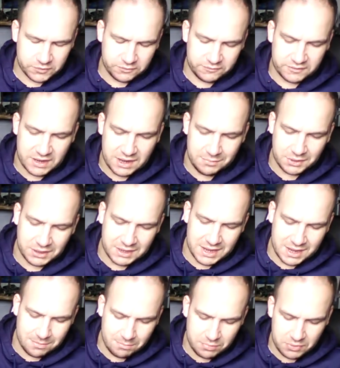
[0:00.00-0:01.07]
Simon
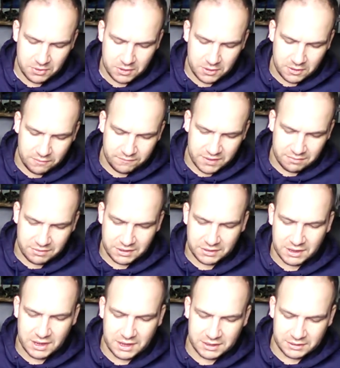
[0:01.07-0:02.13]
Kemp very
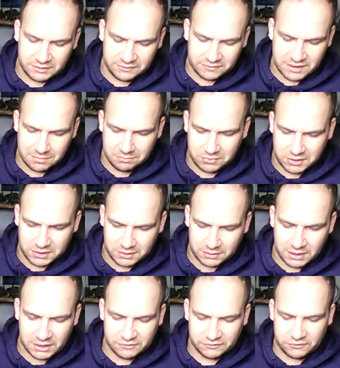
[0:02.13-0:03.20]
kindly sent me
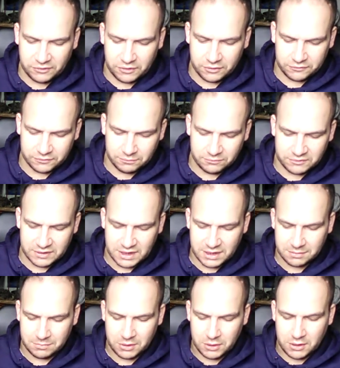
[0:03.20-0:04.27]
last year
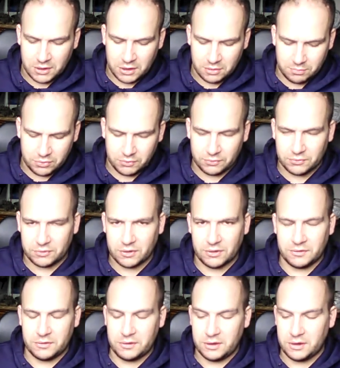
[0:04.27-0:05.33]
sometime a book
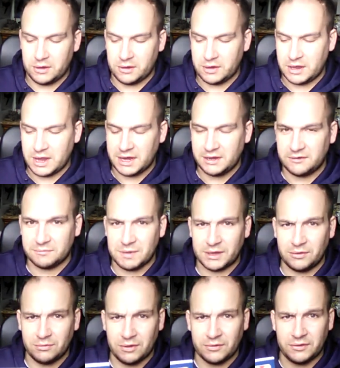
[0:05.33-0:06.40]
on Haynes
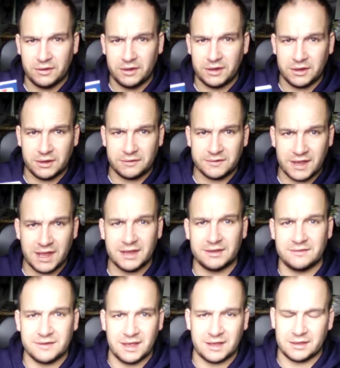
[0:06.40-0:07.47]
manual on the Tiger
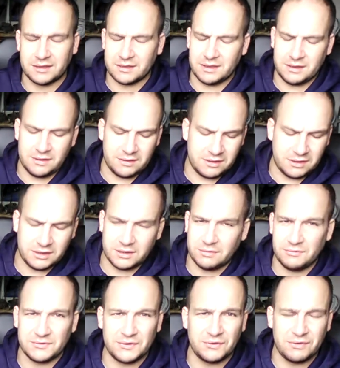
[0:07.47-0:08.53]
tank, and you know,
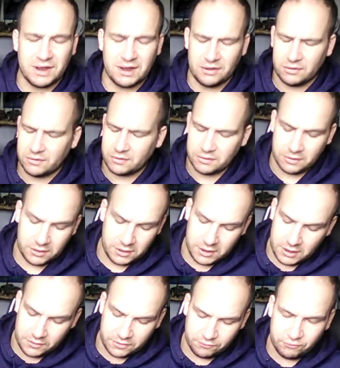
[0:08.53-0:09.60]
it's incredible. Oh,
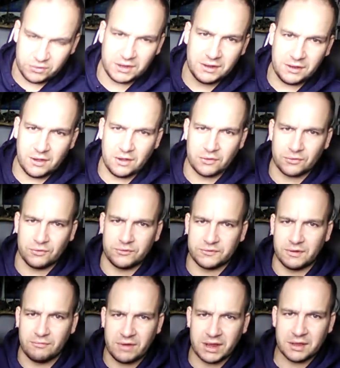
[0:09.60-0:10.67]
they really are good.
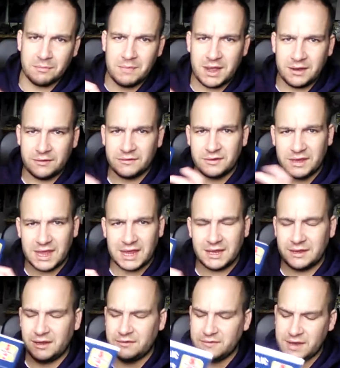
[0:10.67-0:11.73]
So I recommend
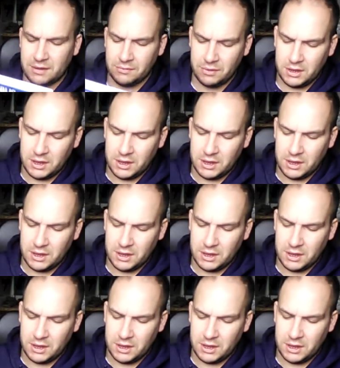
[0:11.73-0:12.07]
getting these. Now,